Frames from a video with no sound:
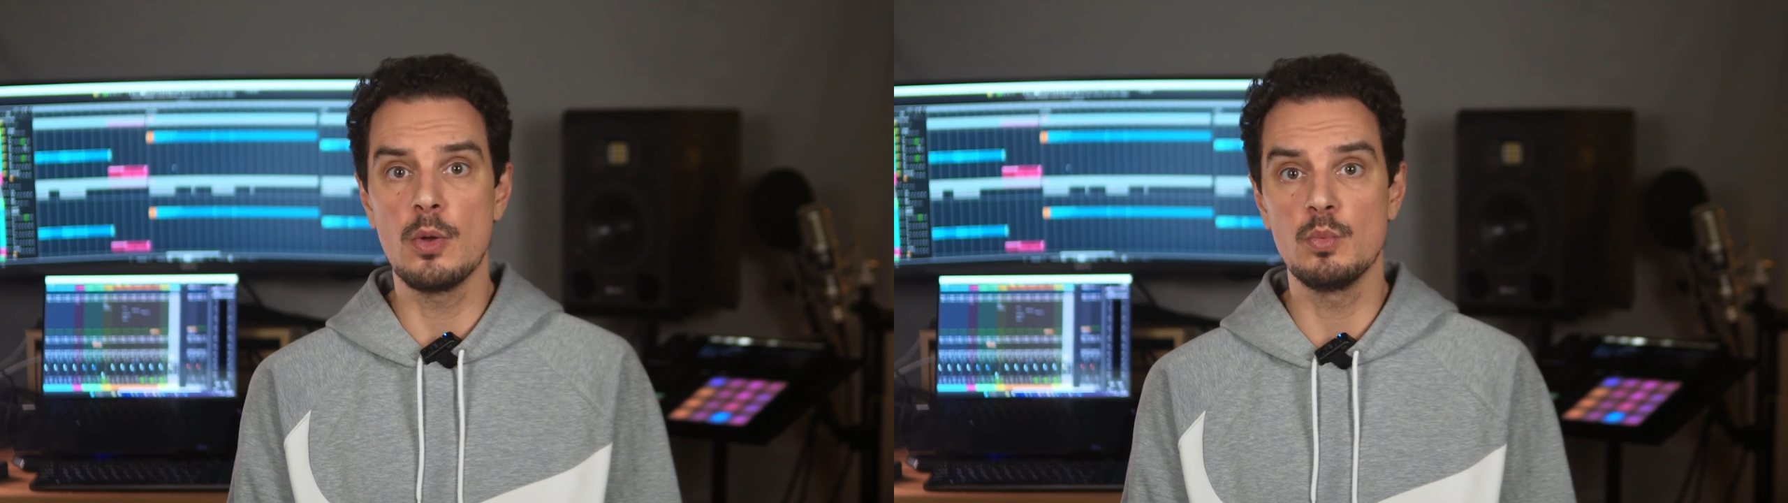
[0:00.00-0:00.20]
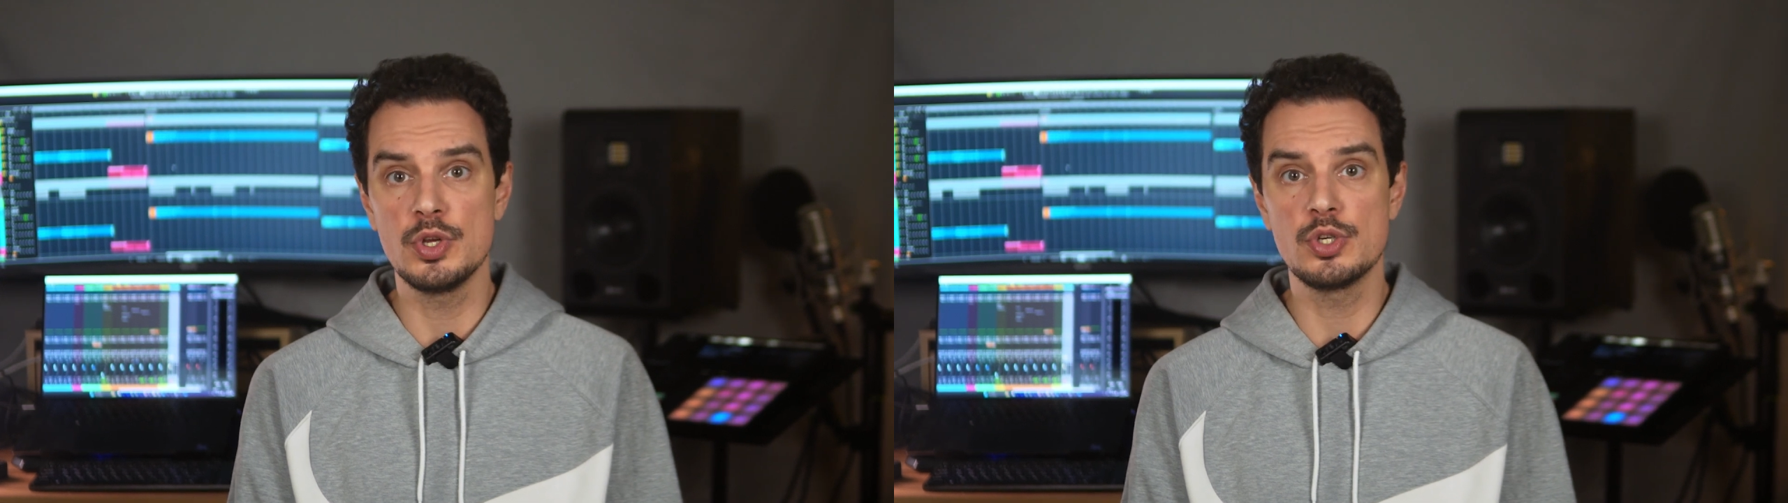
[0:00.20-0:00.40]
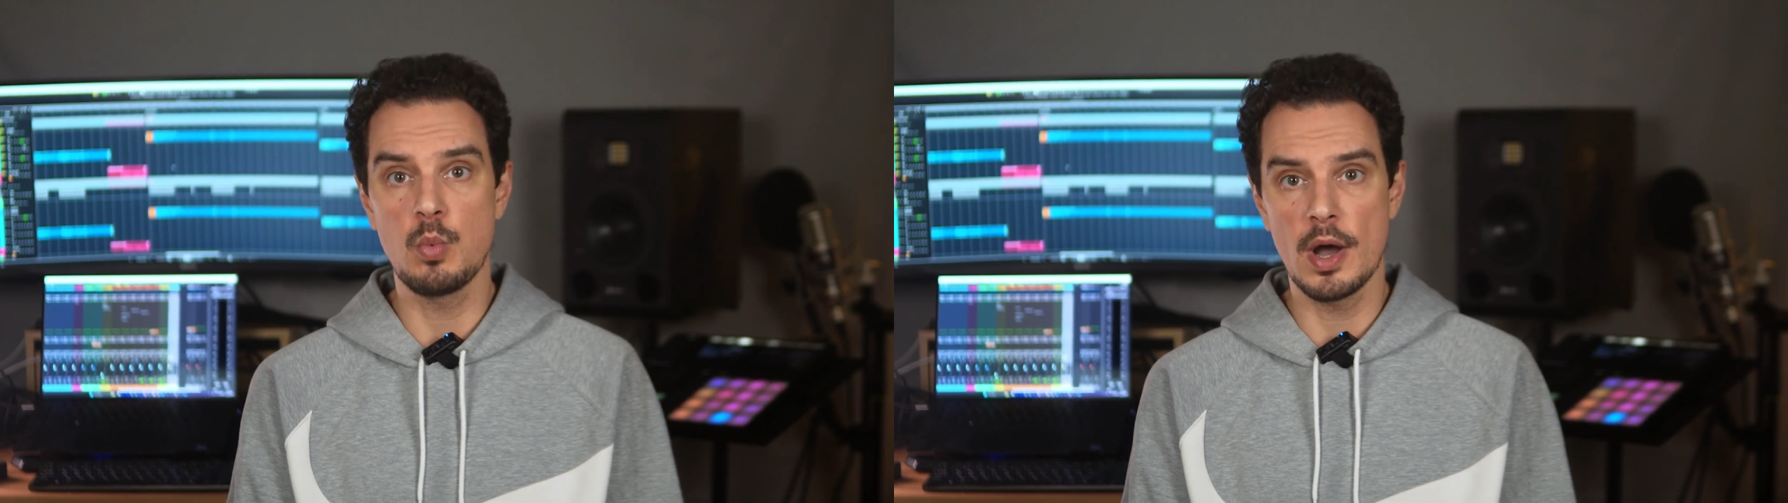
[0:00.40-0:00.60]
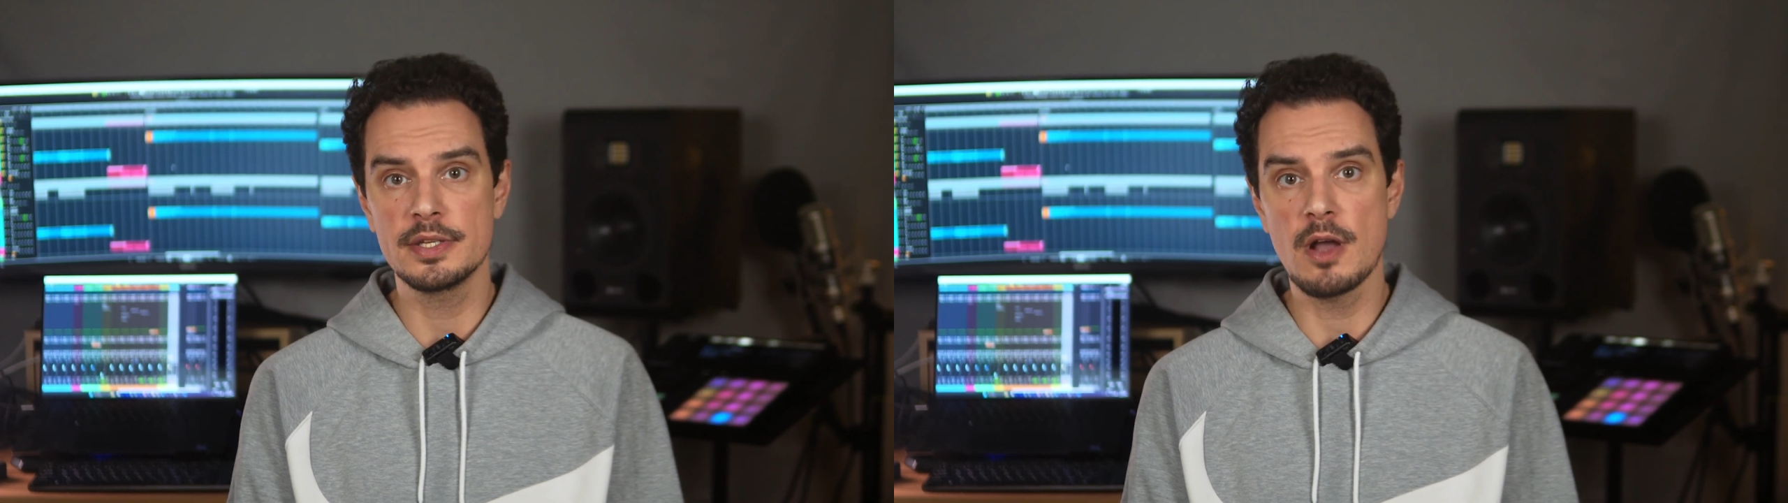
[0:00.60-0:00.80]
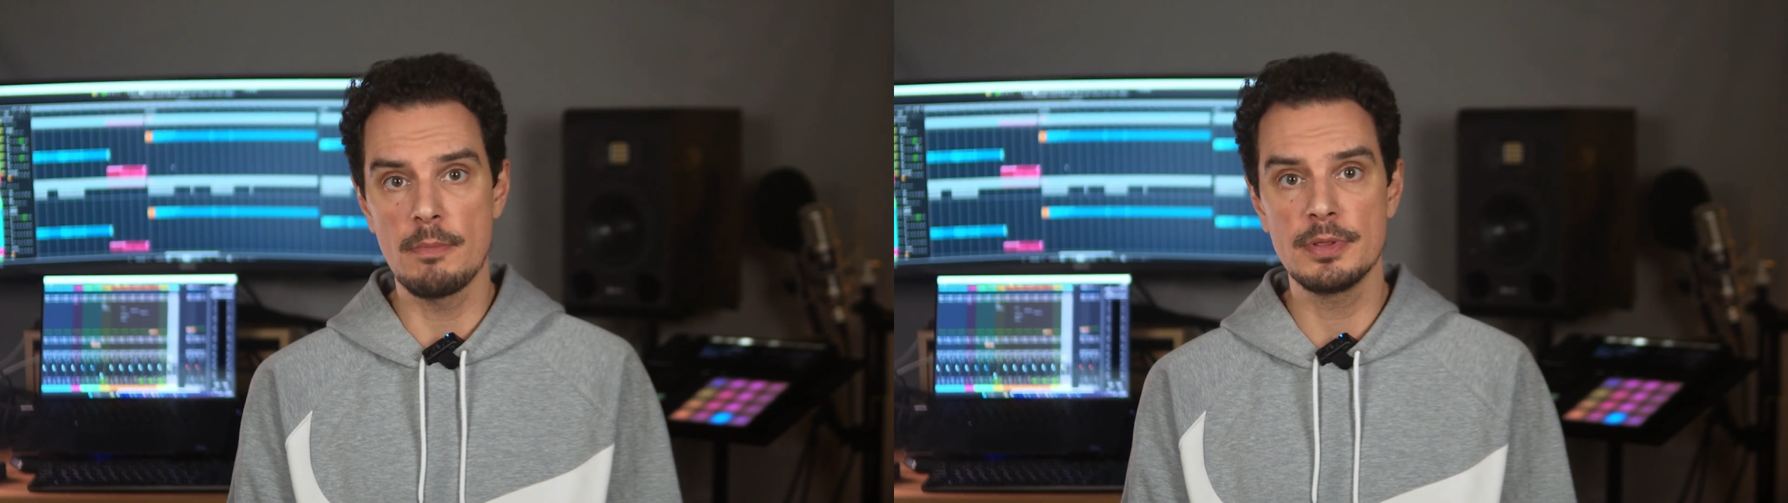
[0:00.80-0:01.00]
on which
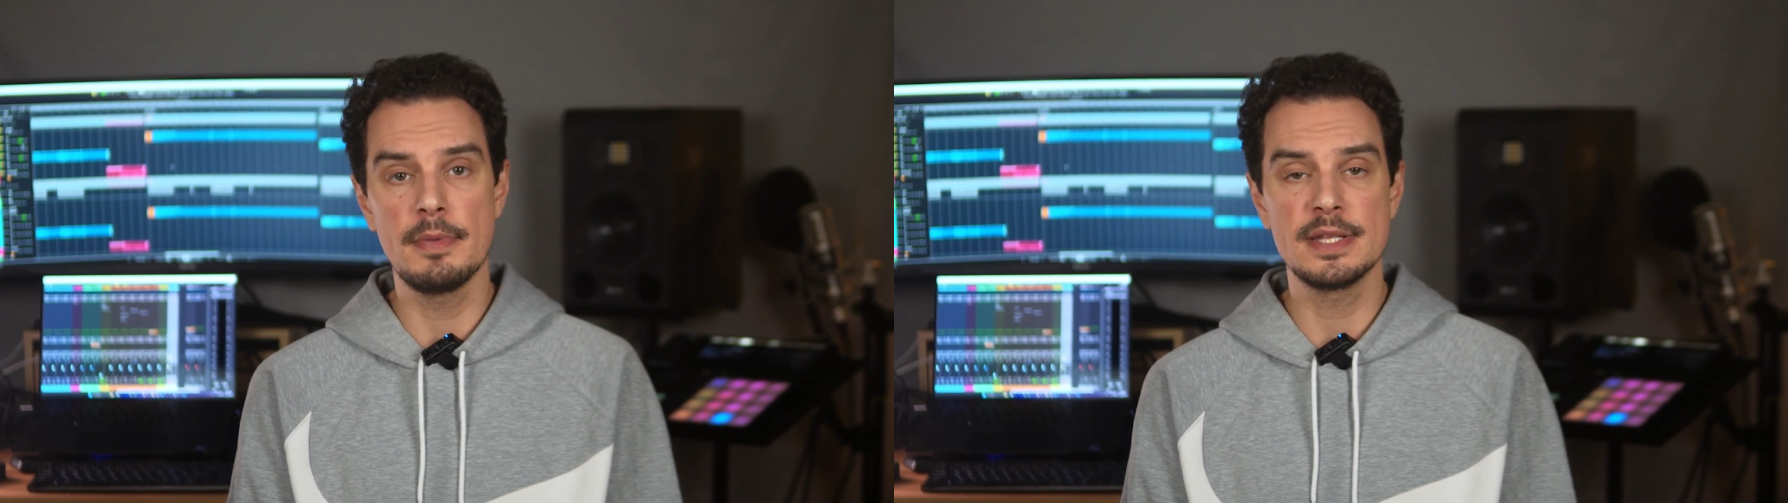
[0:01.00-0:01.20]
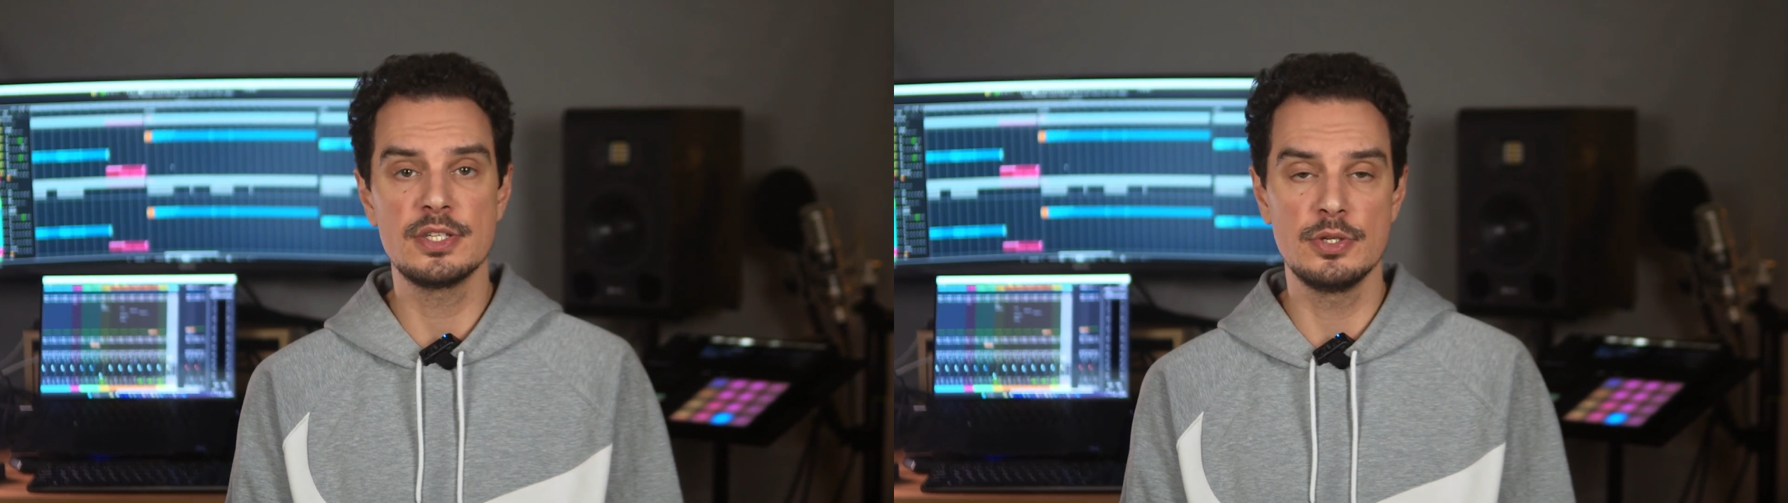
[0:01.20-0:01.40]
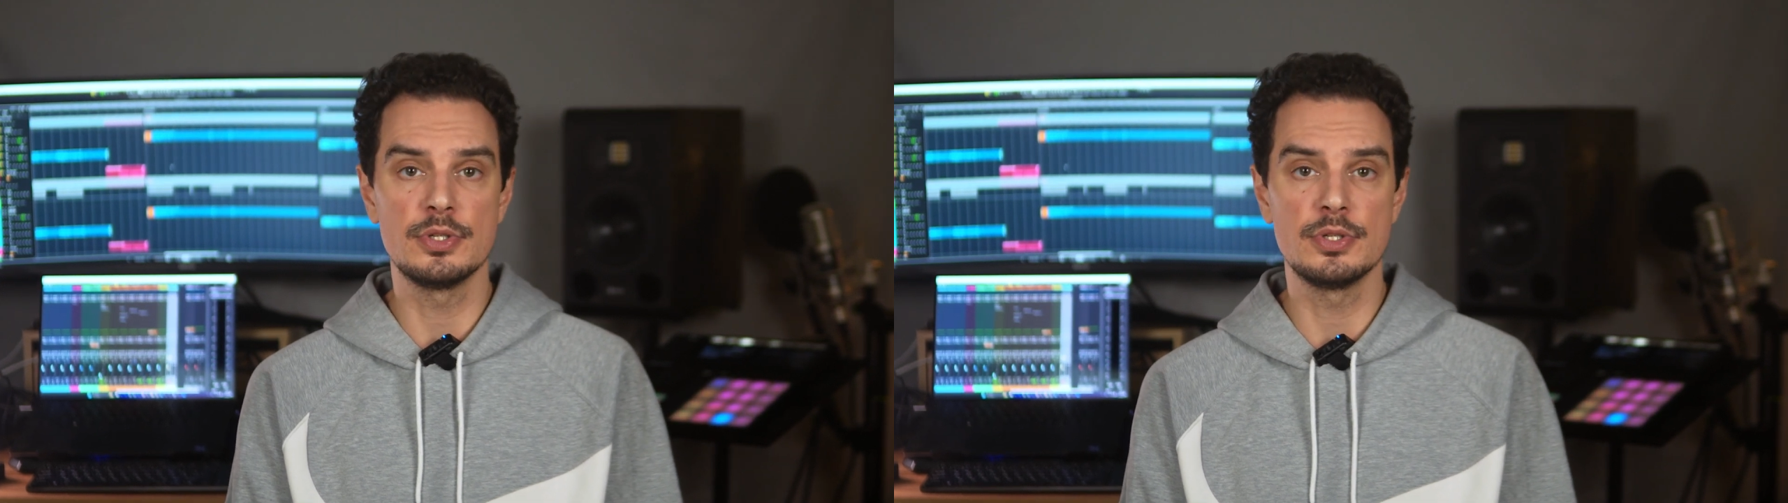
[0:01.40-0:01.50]
one complements